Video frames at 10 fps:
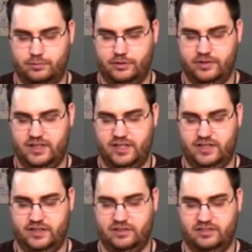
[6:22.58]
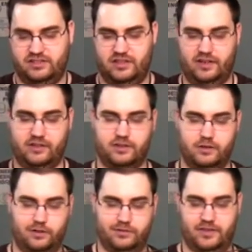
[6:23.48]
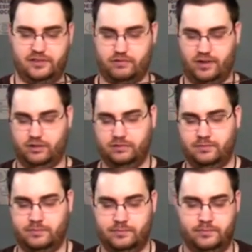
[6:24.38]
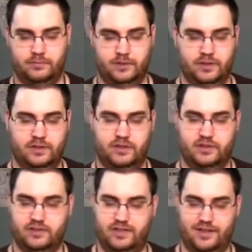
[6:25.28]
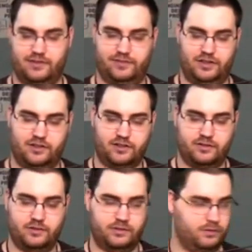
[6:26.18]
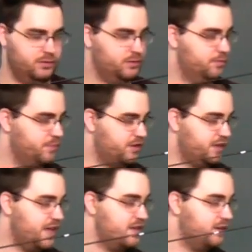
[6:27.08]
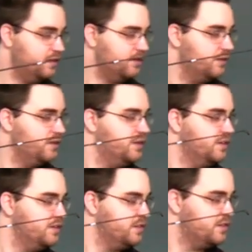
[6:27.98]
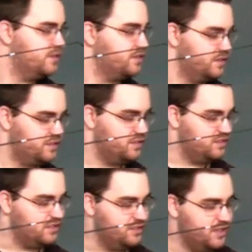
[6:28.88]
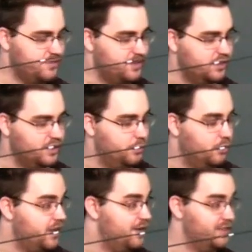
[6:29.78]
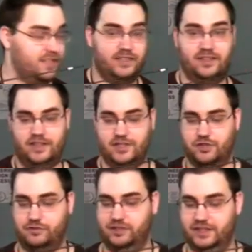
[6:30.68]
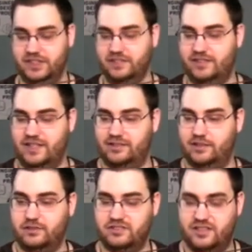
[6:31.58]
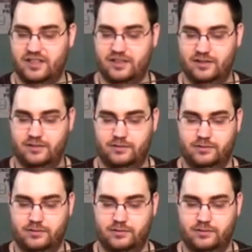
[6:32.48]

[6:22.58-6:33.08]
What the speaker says: Put the snare over the treadle. Take a finger. Better yet, since it definitely won't have any issue flinching, take a little stick.